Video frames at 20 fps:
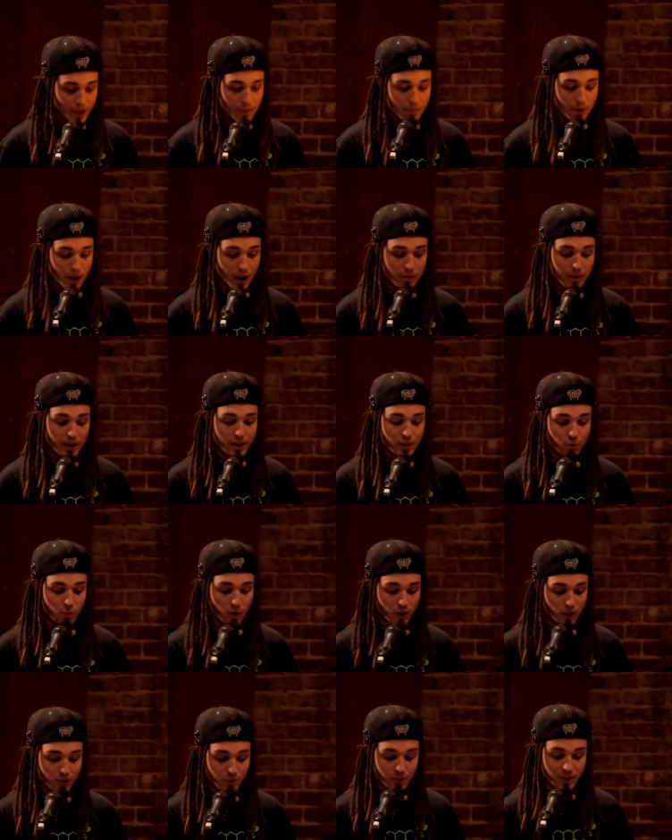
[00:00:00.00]
Bob has
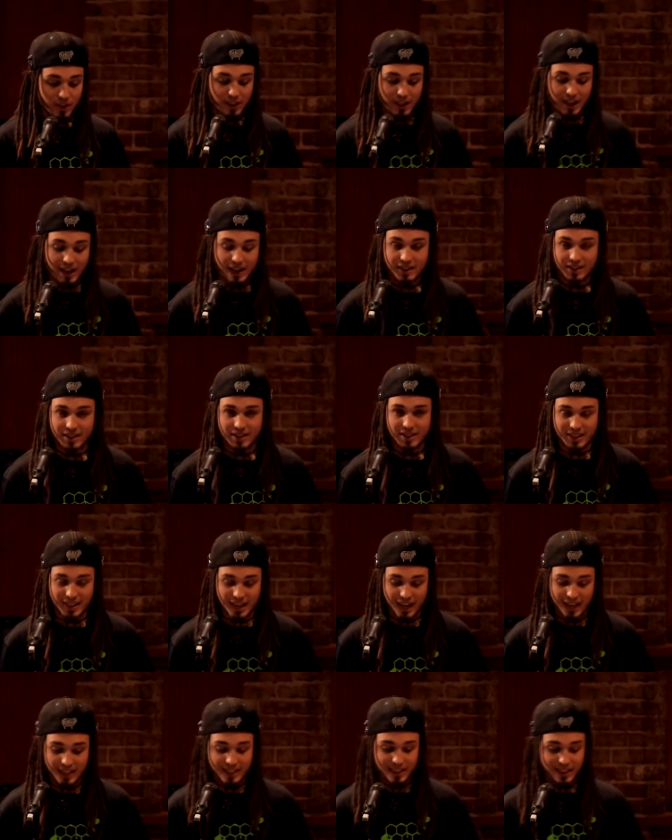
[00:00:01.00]
worked with glass since
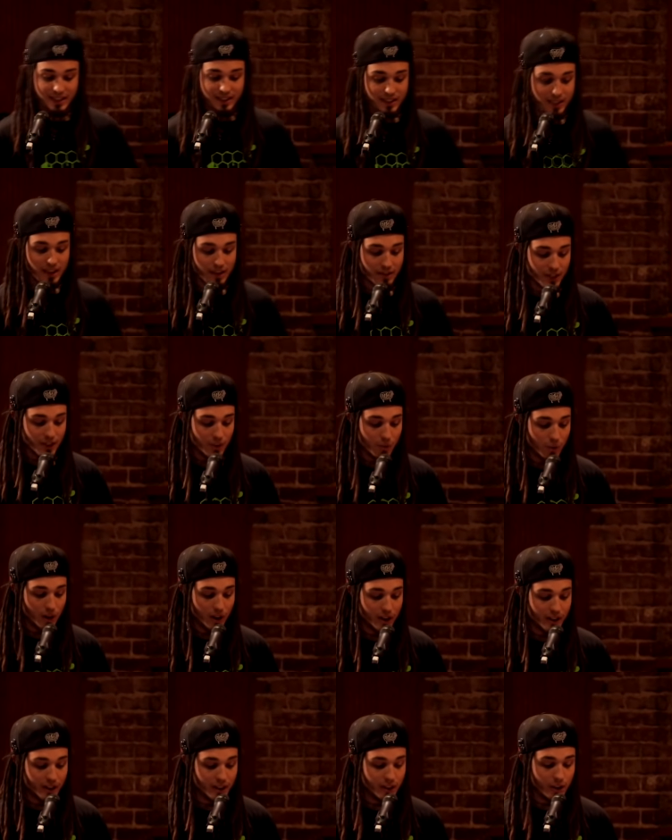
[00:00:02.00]

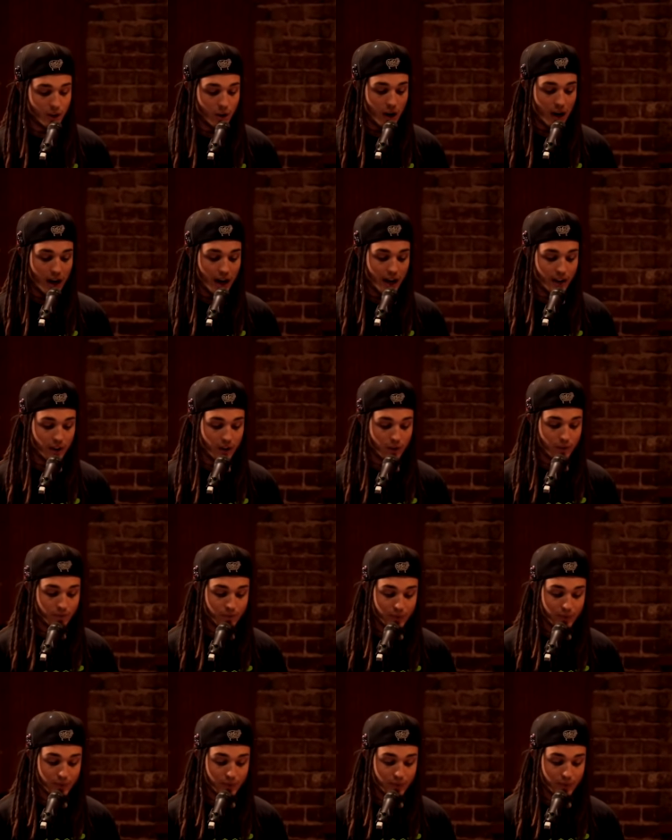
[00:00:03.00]
1971 in Ohio.